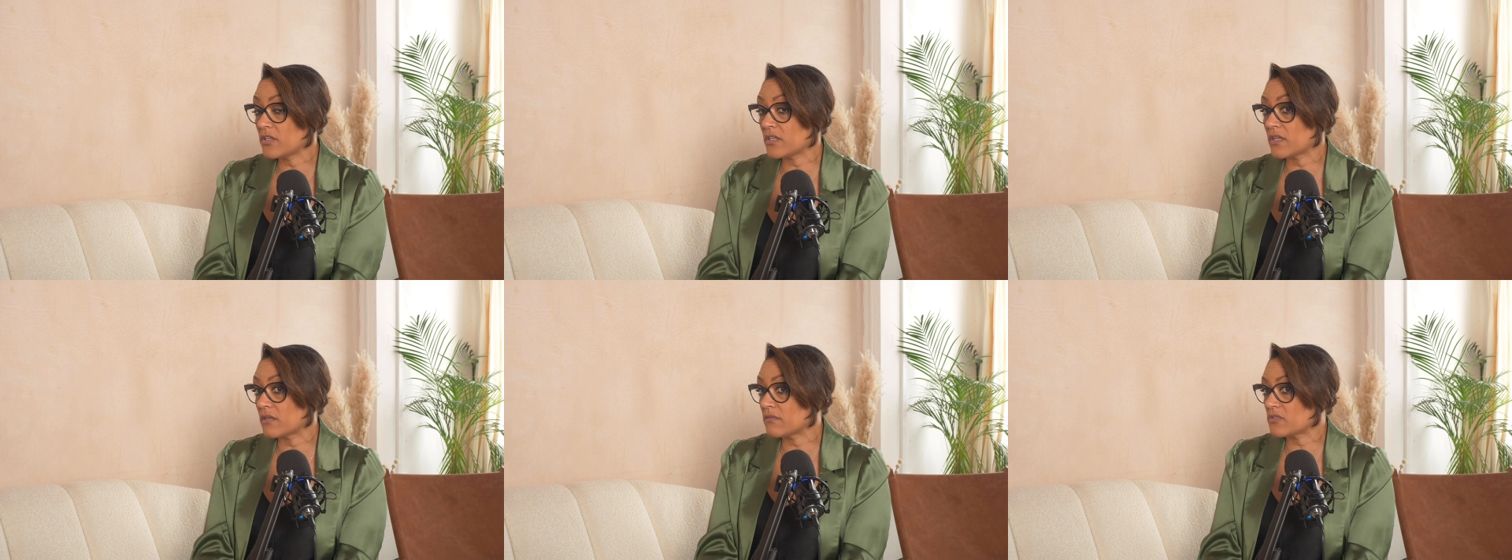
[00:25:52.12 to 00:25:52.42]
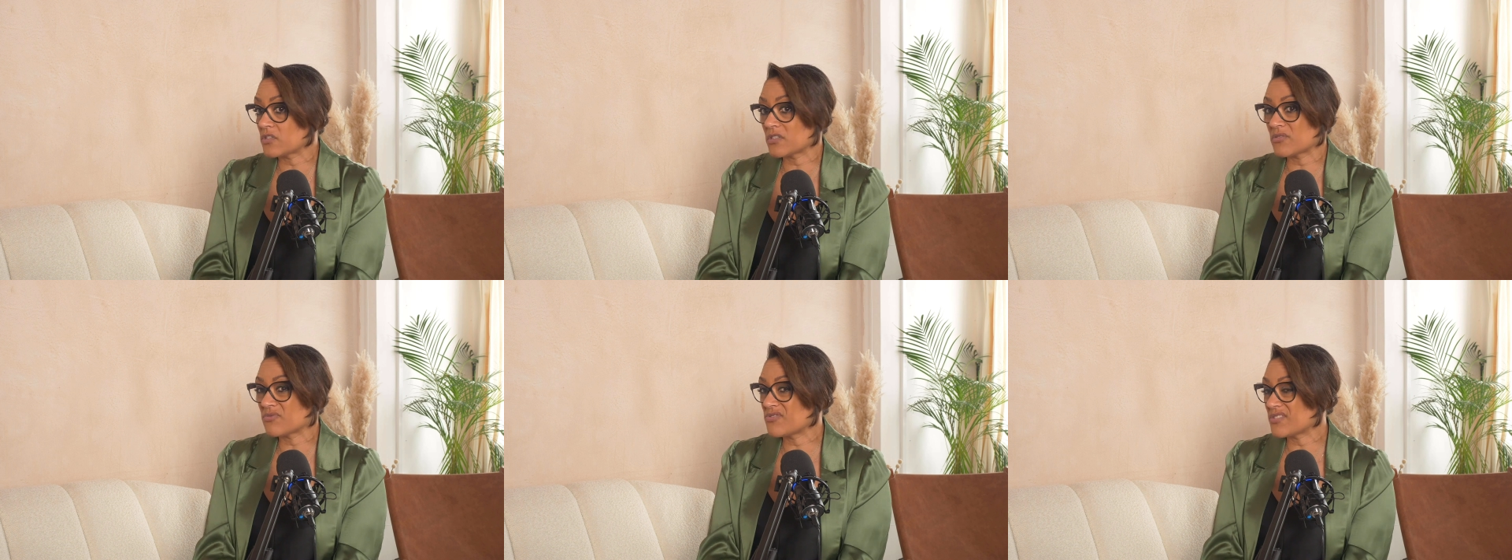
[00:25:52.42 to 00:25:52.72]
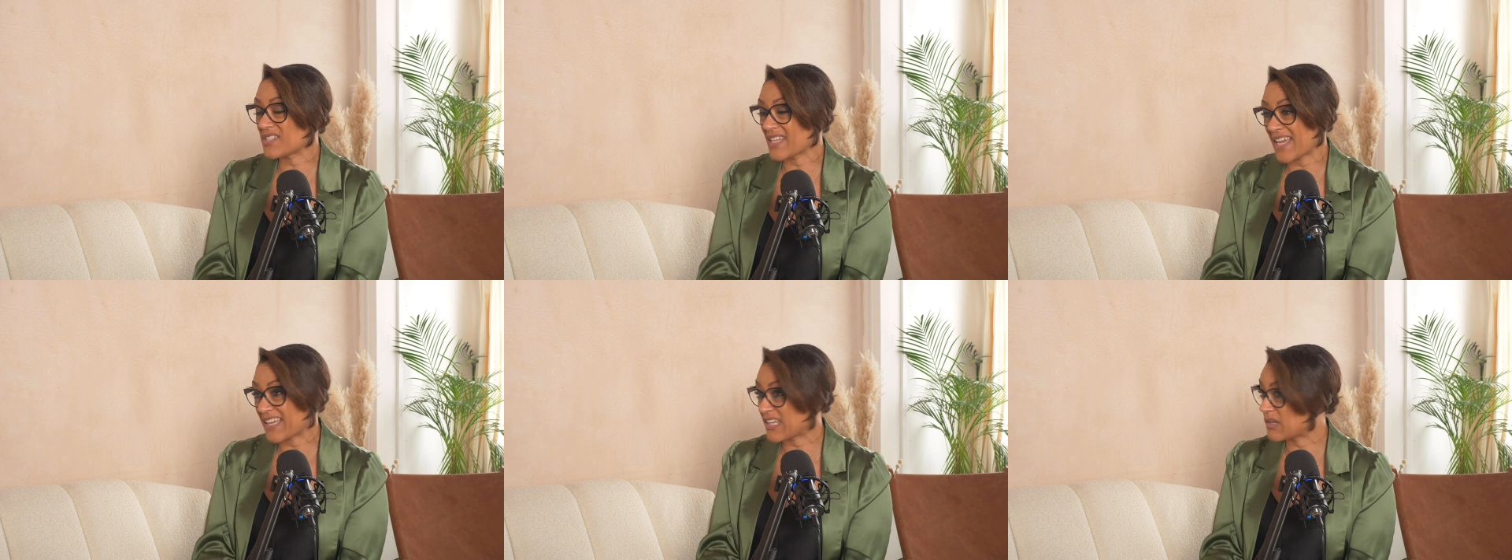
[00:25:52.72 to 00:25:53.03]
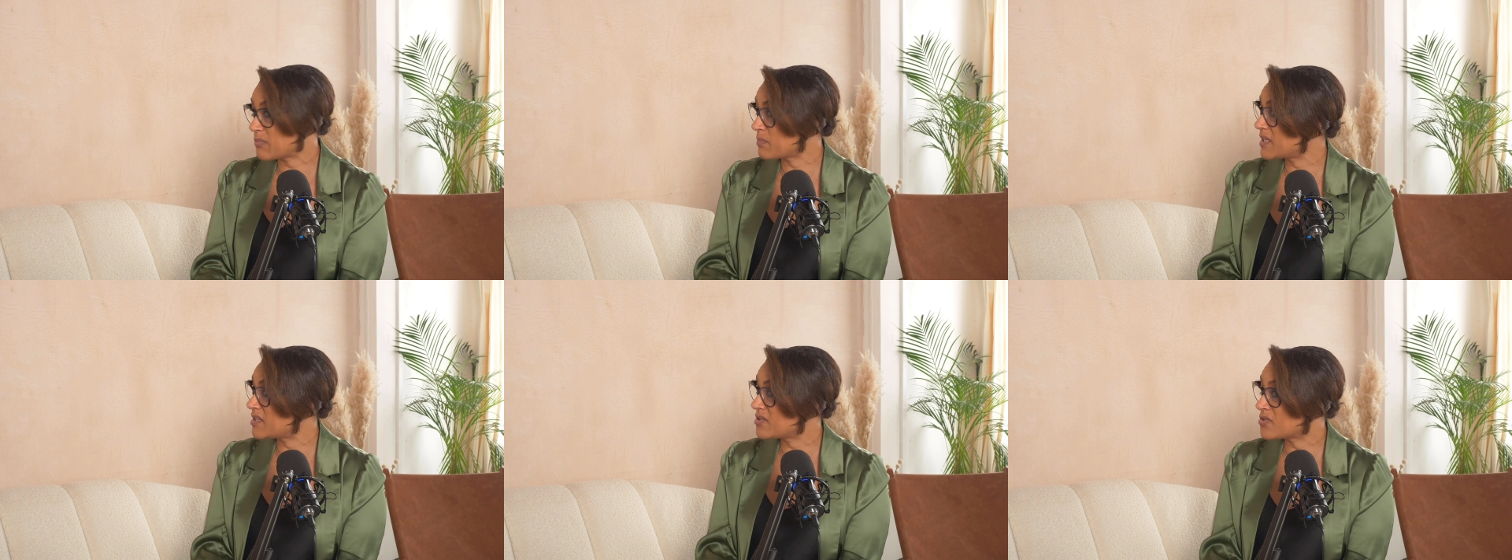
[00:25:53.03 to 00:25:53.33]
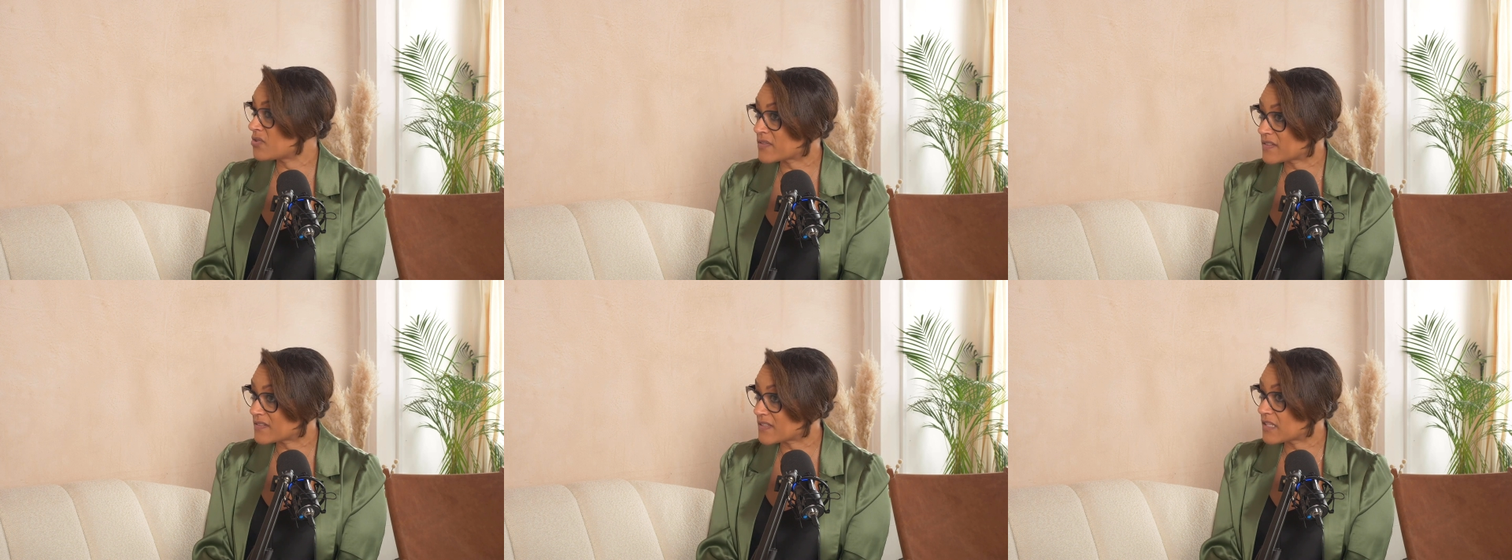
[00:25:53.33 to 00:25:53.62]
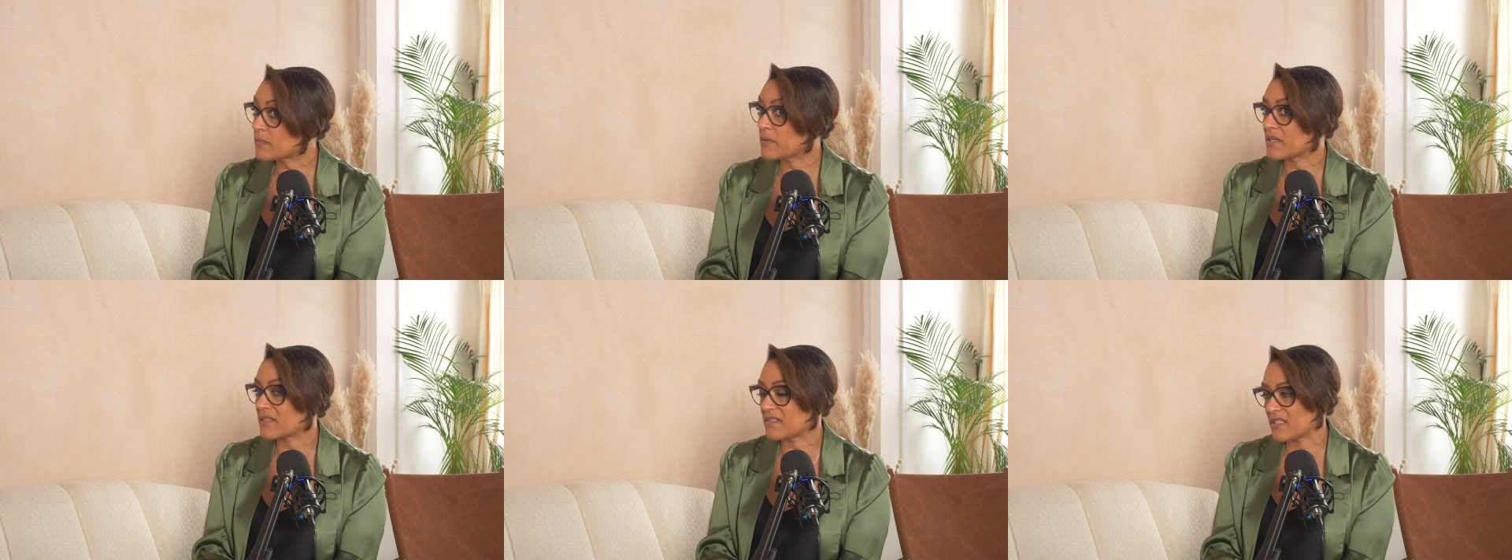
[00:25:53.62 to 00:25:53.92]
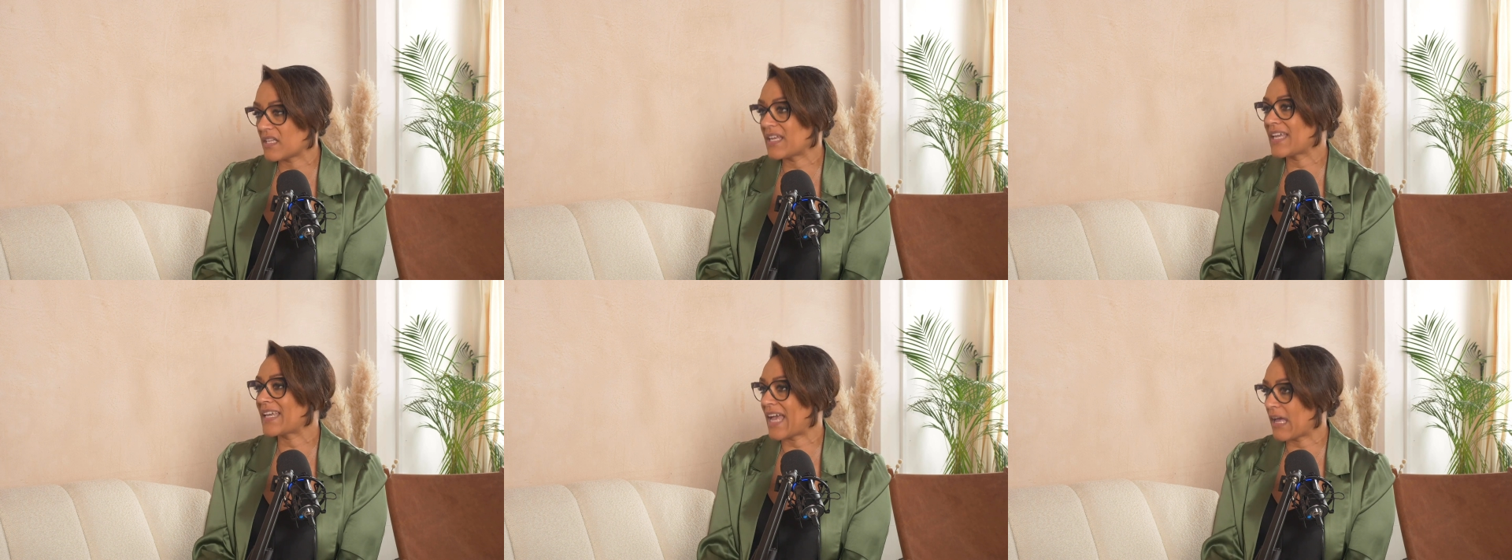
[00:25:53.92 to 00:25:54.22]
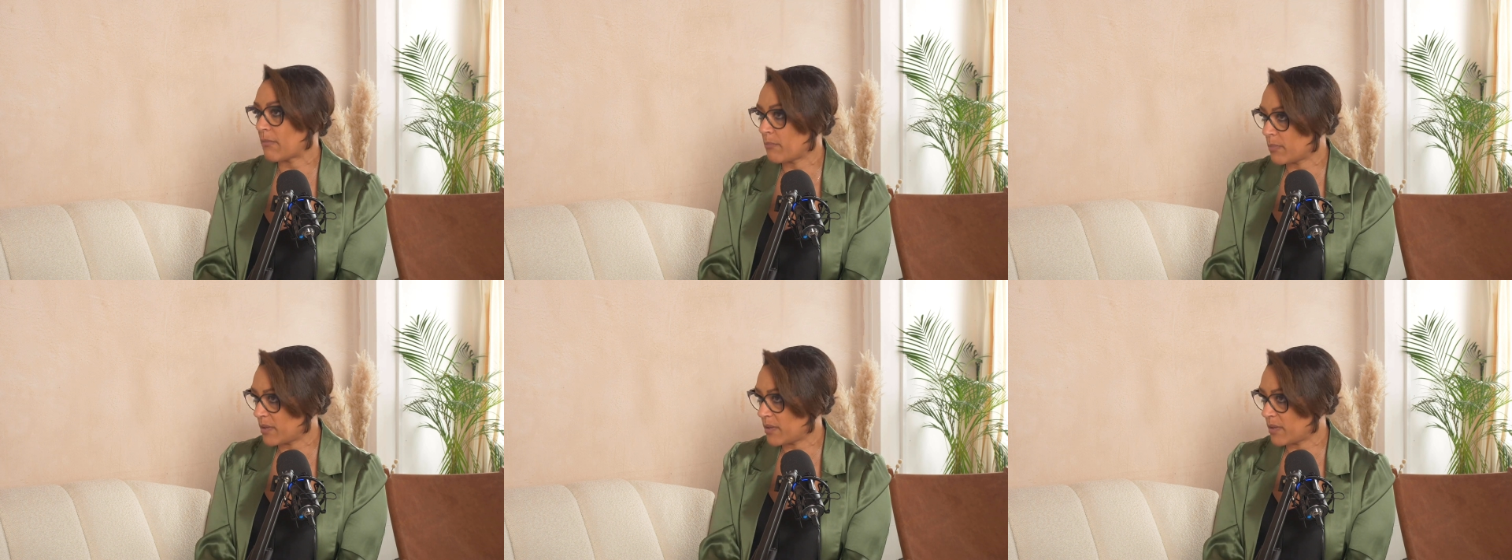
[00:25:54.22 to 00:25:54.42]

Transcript: Where, you know, children's hair can be knotty because it